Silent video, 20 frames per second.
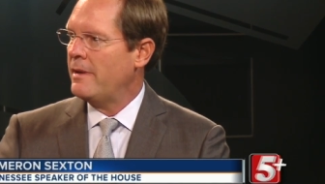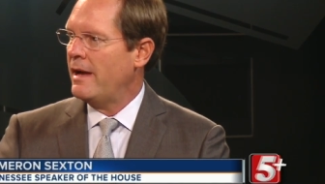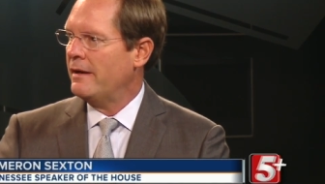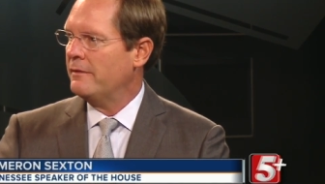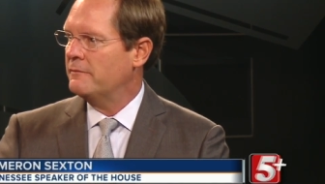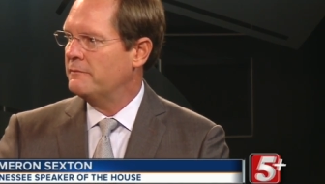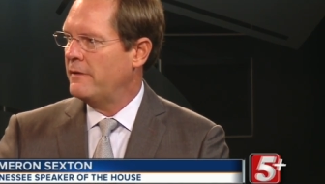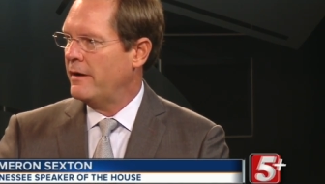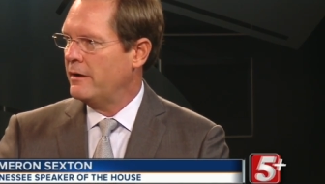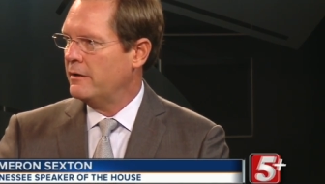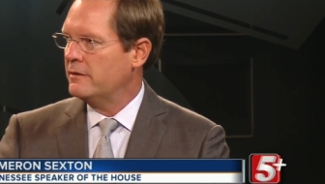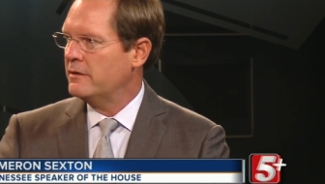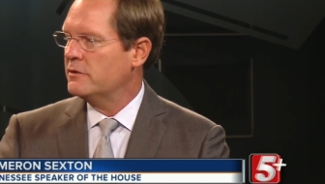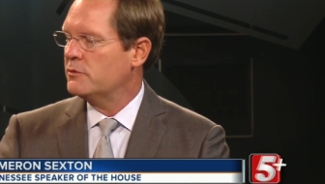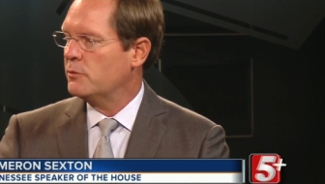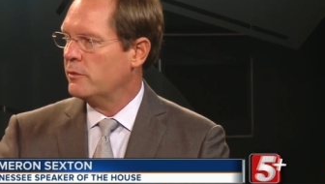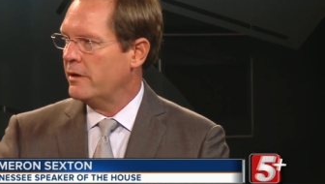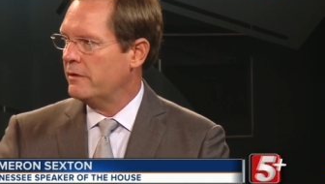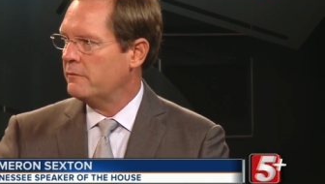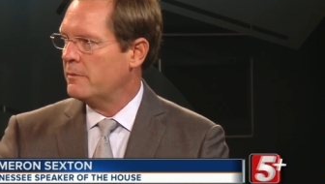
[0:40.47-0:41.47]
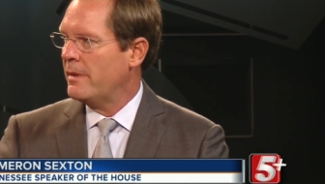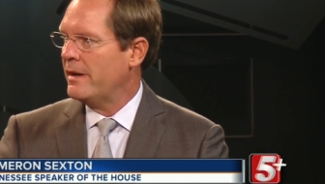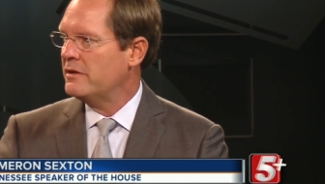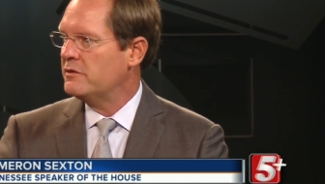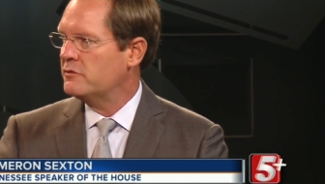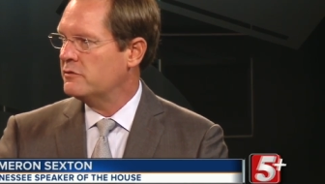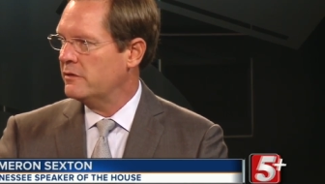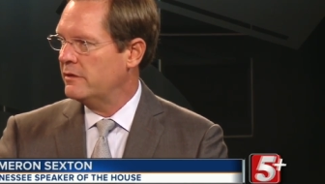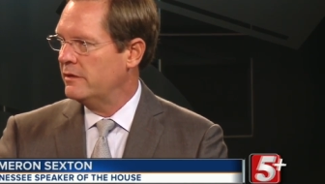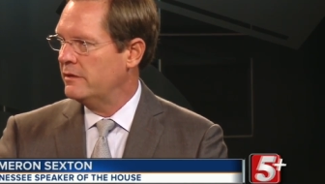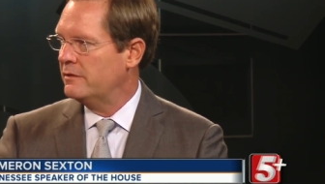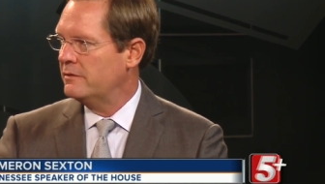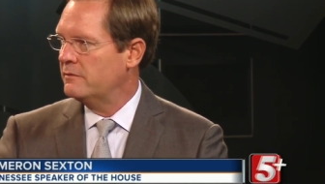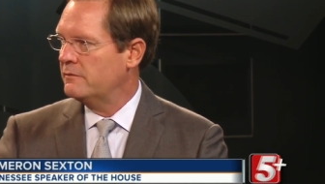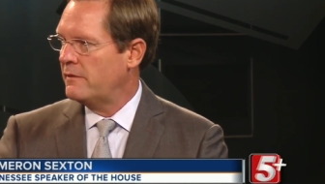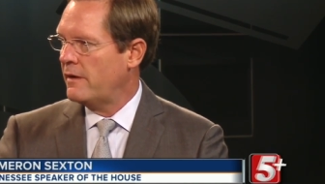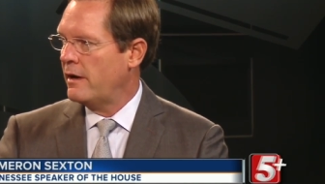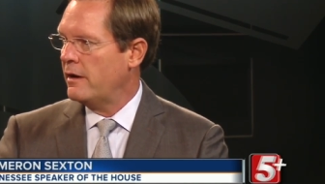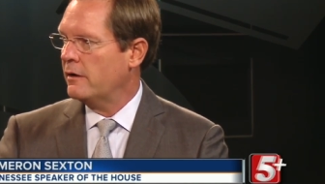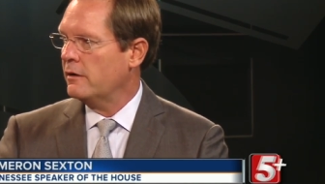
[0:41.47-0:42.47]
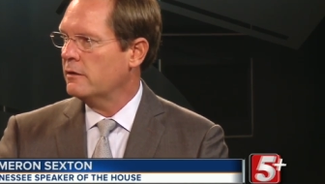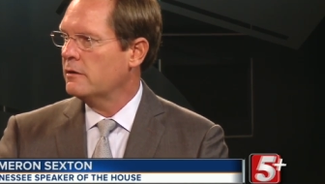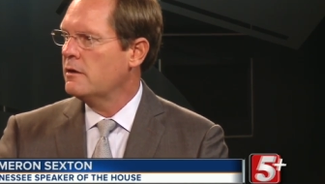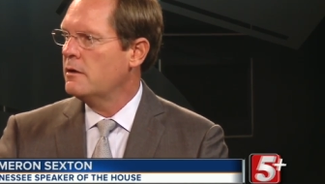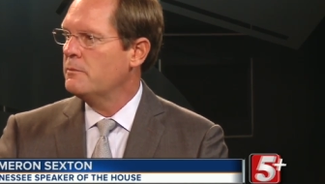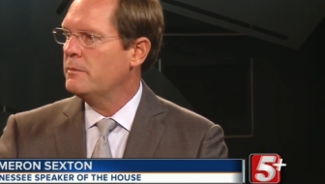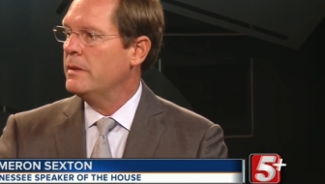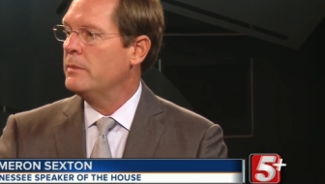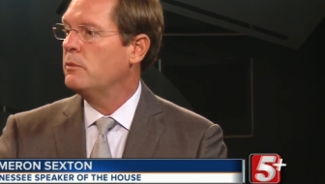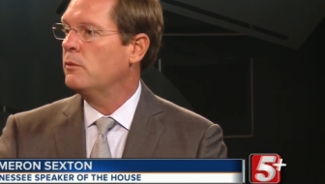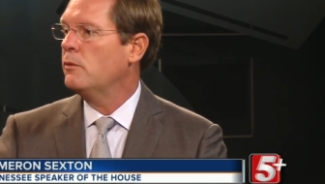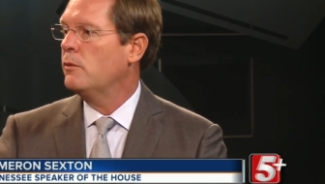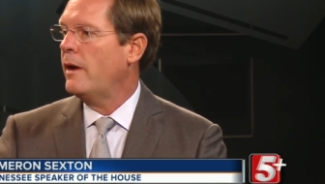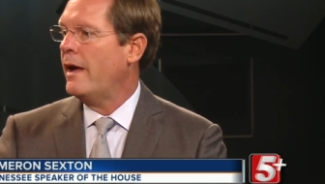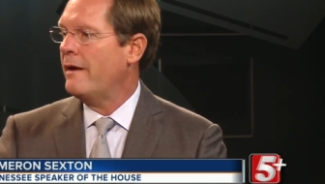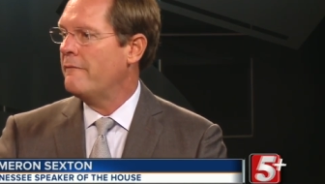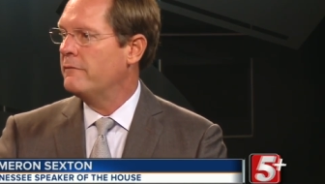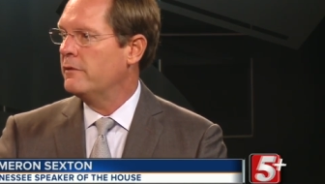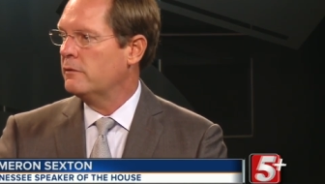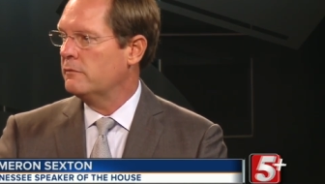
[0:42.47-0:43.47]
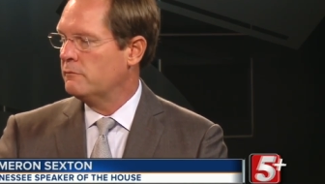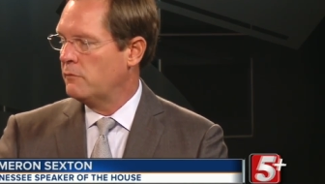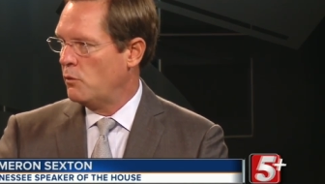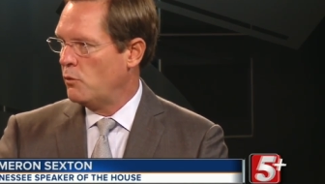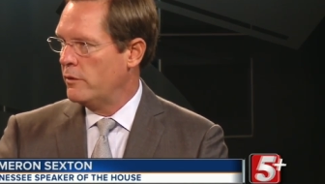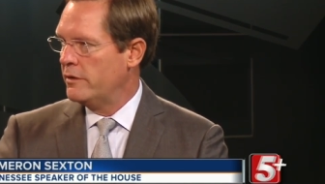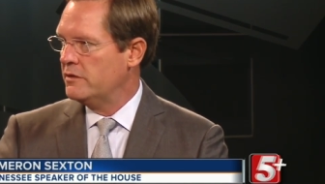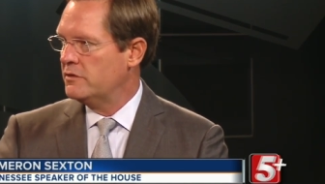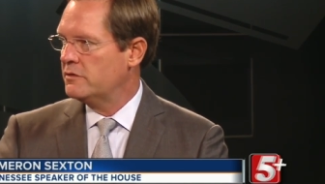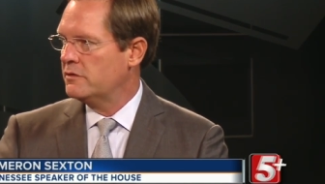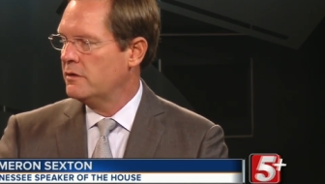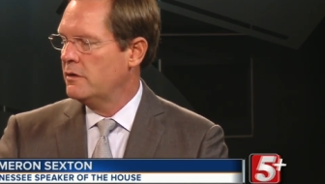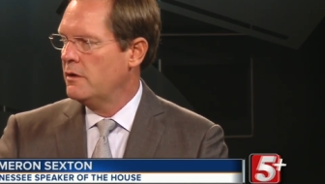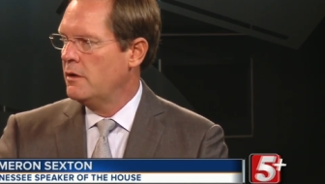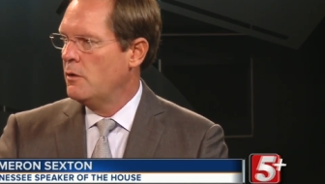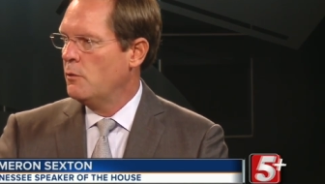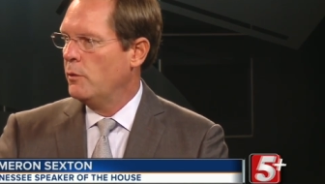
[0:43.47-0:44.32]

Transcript: back fairness where everybody's treated fair. People will have their voice.